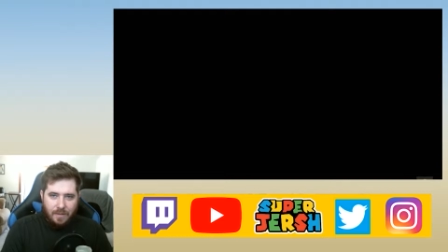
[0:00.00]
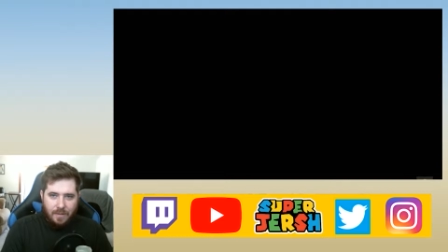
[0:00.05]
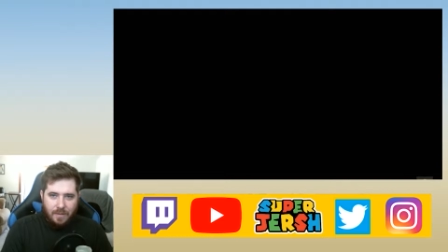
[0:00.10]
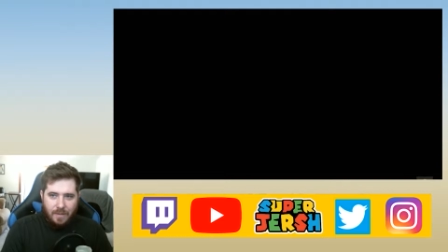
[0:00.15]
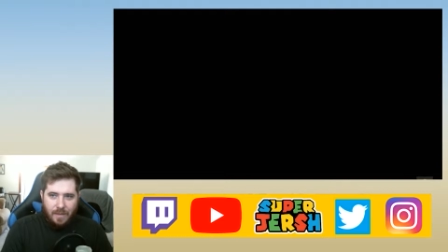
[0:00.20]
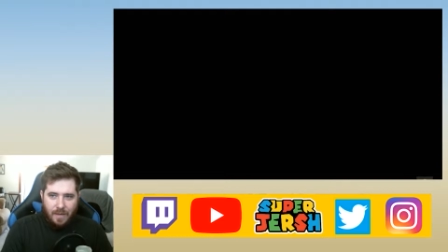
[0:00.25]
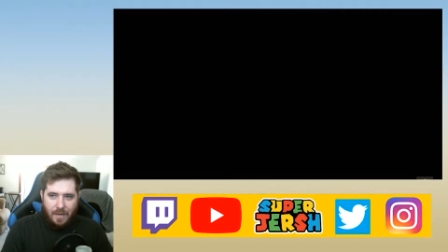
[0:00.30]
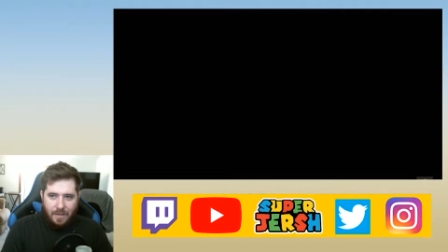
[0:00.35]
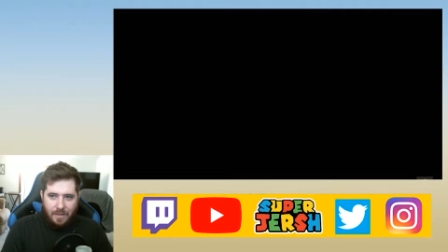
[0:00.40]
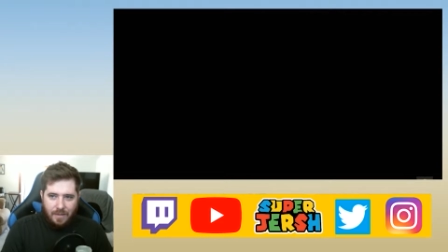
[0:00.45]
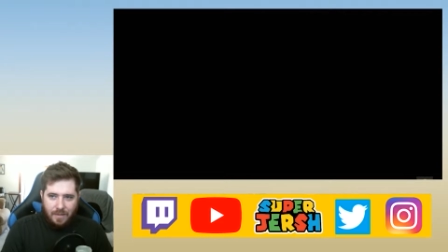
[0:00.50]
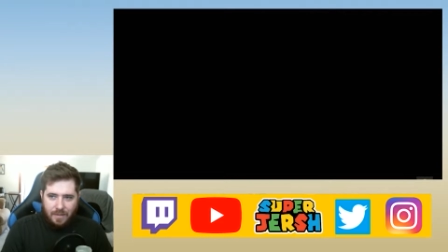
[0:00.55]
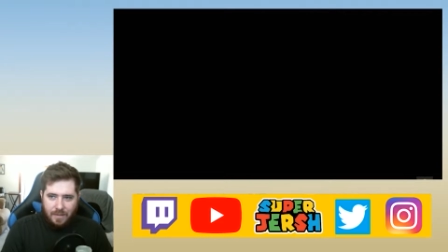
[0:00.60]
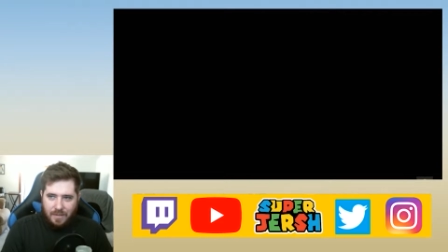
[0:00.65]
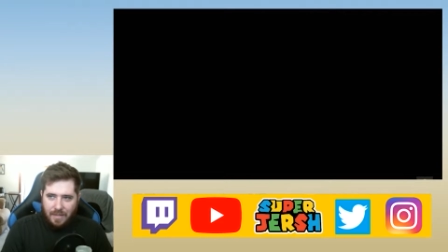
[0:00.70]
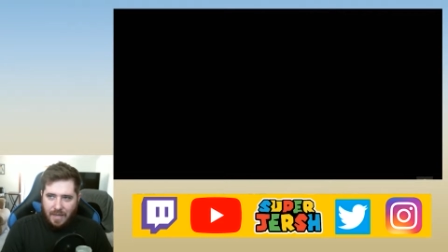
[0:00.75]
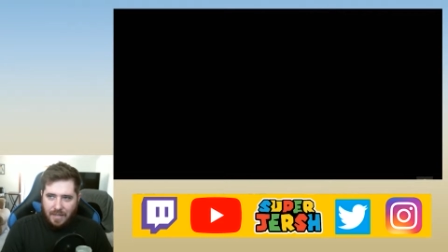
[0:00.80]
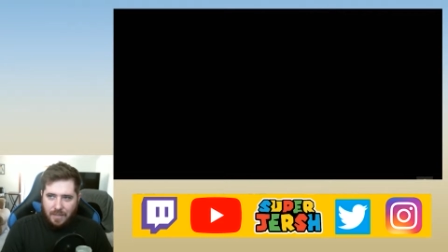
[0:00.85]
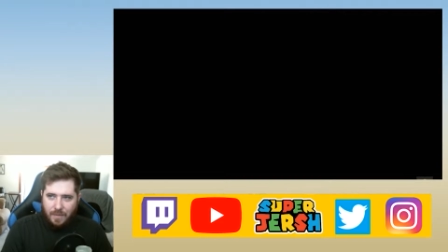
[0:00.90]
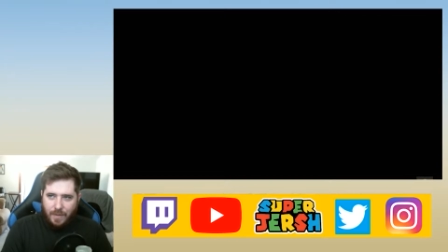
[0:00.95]
Uh, this
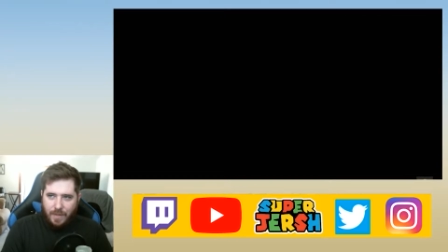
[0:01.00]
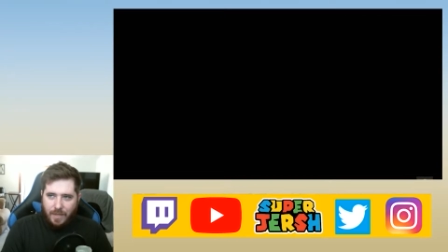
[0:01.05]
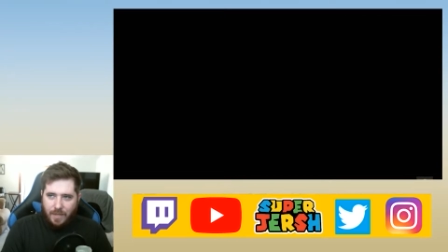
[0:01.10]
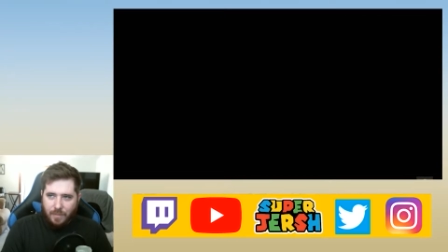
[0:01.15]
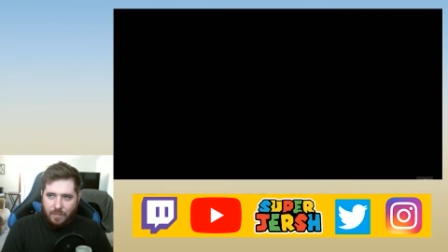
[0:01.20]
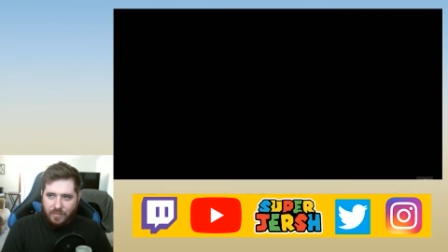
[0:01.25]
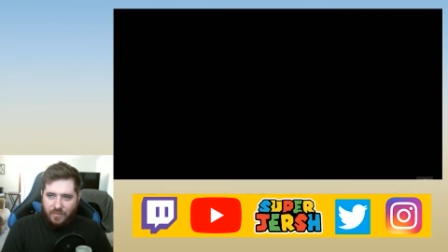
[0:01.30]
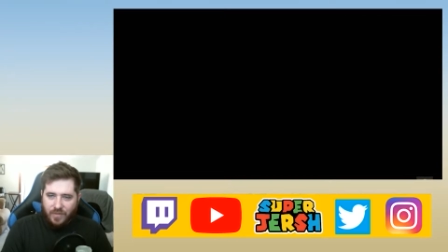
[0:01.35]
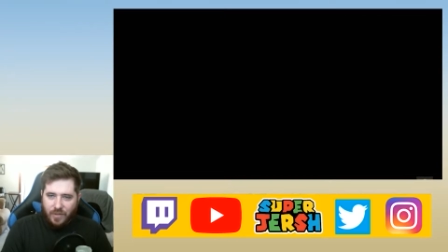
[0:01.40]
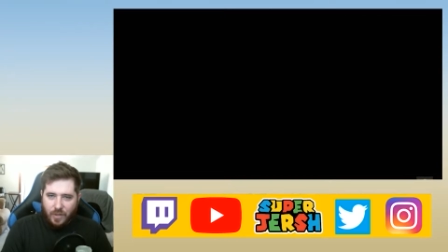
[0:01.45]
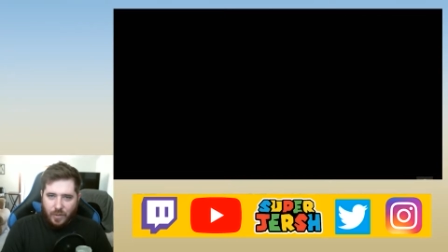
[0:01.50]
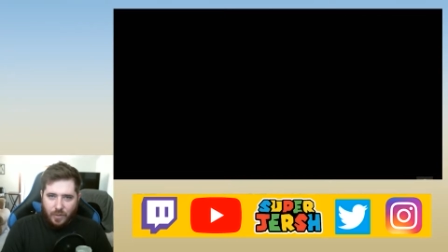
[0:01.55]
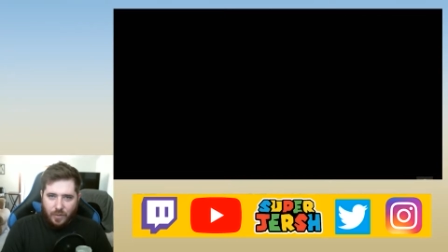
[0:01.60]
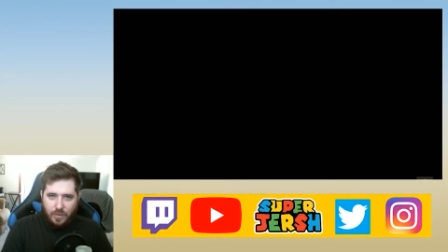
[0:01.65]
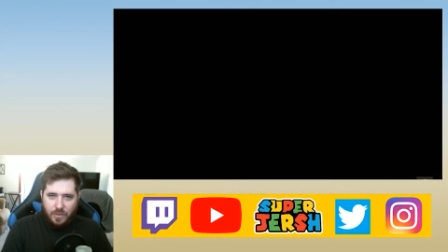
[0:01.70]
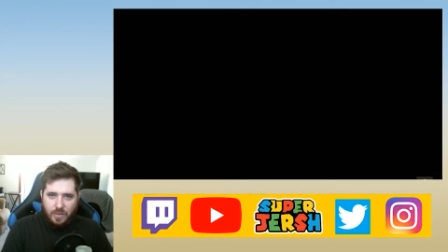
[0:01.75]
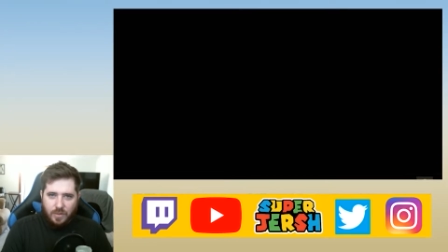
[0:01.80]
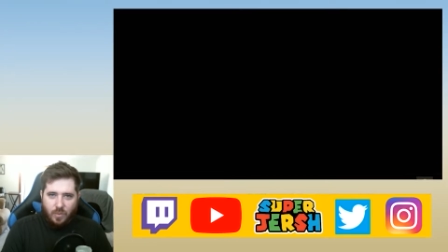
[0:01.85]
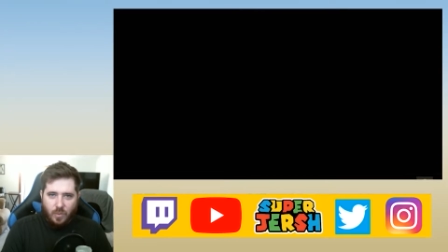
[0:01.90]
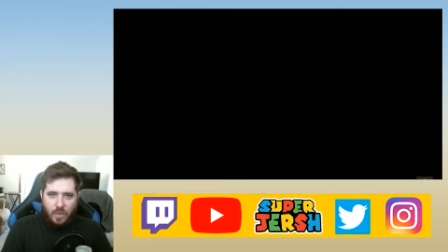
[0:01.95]
is not to be
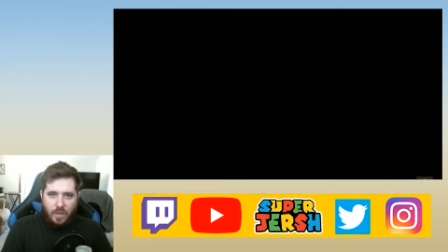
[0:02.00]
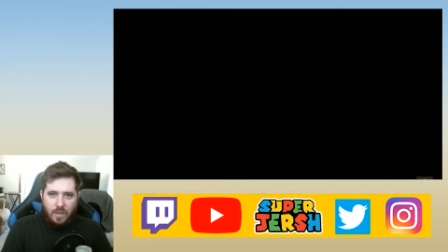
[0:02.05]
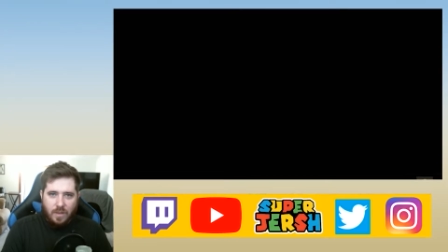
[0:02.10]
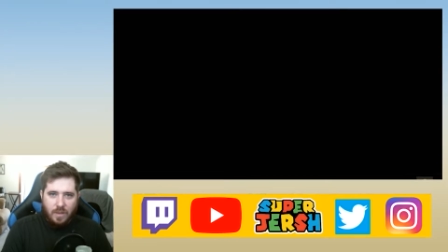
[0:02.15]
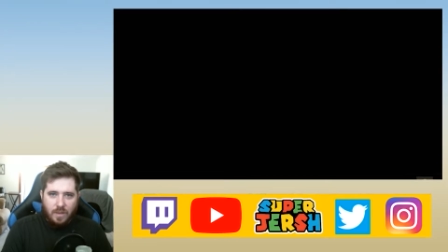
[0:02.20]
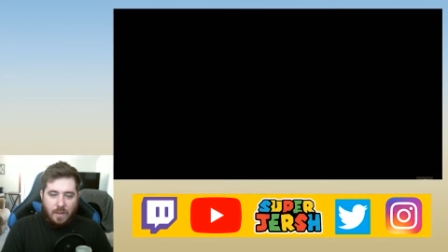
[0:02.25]
confused with